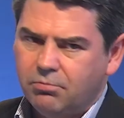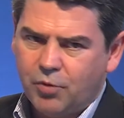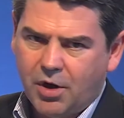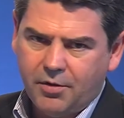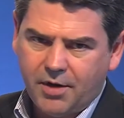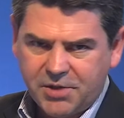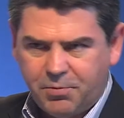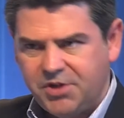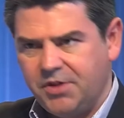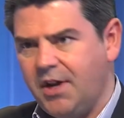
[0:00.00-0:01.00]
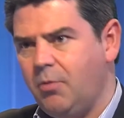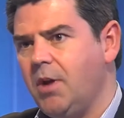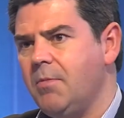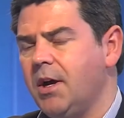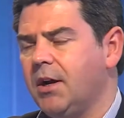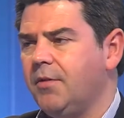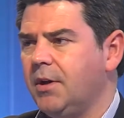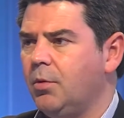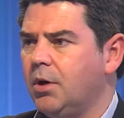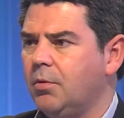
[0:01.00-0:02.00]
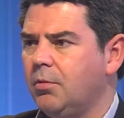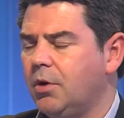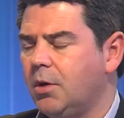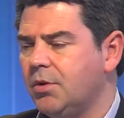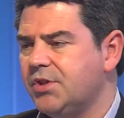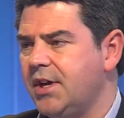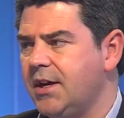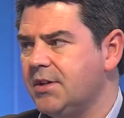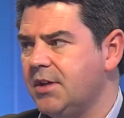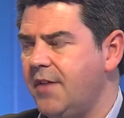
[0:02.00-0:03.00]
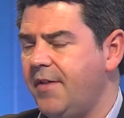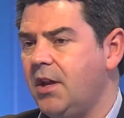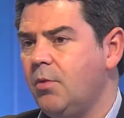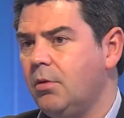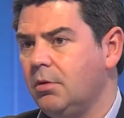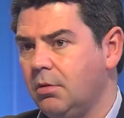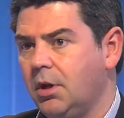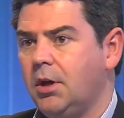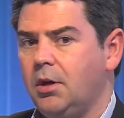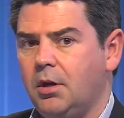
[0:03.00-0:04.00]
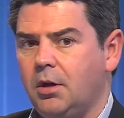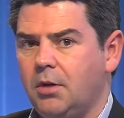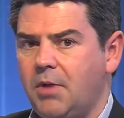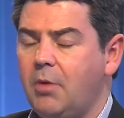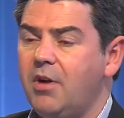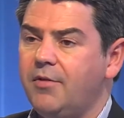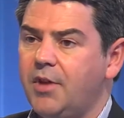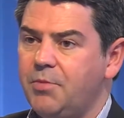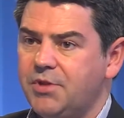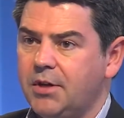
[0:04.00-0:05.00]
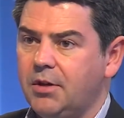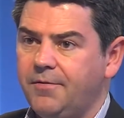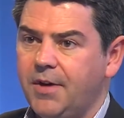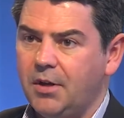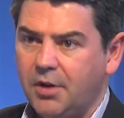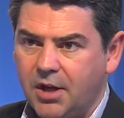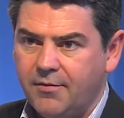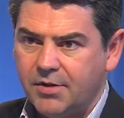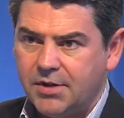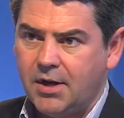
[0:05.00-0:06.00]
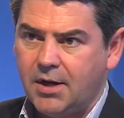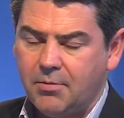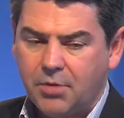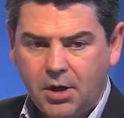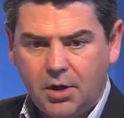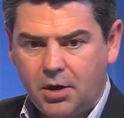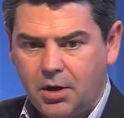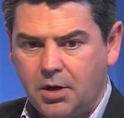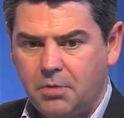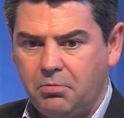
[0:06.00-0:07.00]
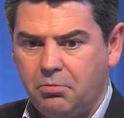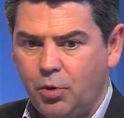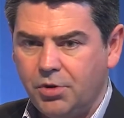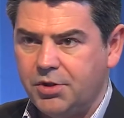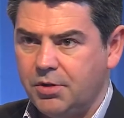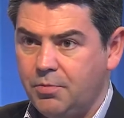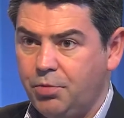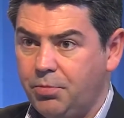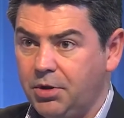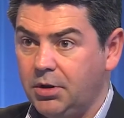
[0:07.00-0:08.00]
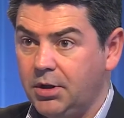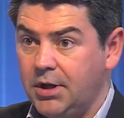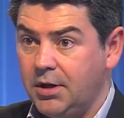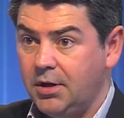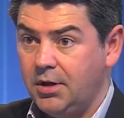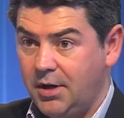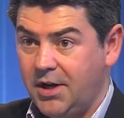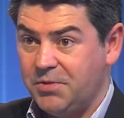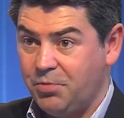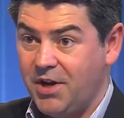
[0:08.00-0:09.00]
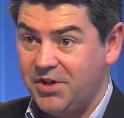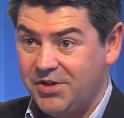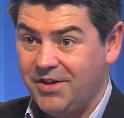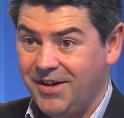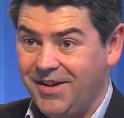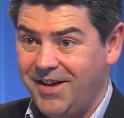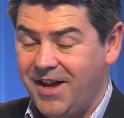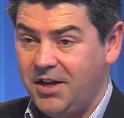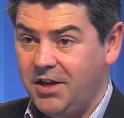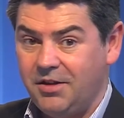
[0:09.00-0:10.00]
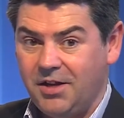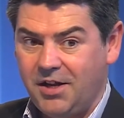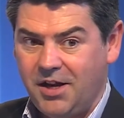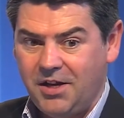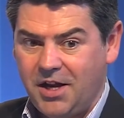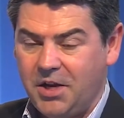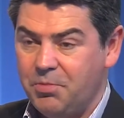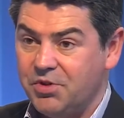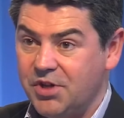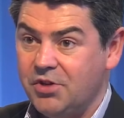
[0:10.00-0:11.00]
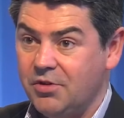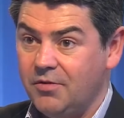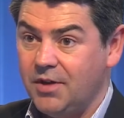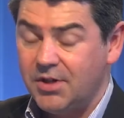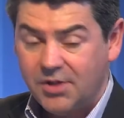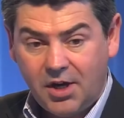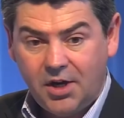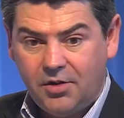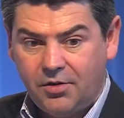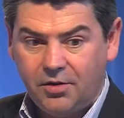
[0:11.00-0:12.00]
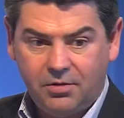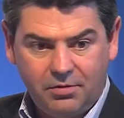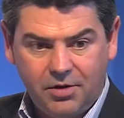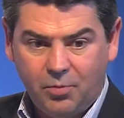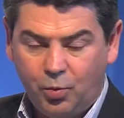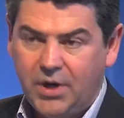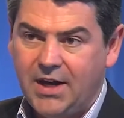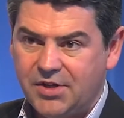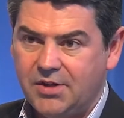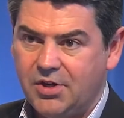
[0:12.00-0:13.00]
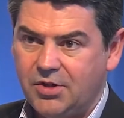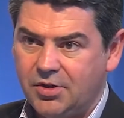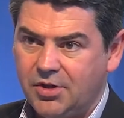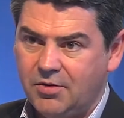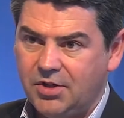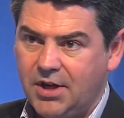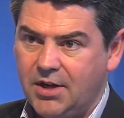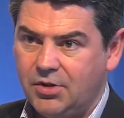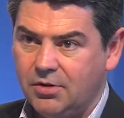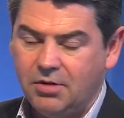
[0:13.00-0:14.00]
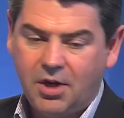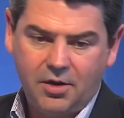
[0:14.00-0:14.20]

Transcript: rather than express it that way, Mike, I think what I would say is that if anyone, however they particularly feel at a given time, want to publicly express any position on this, that we as a national association,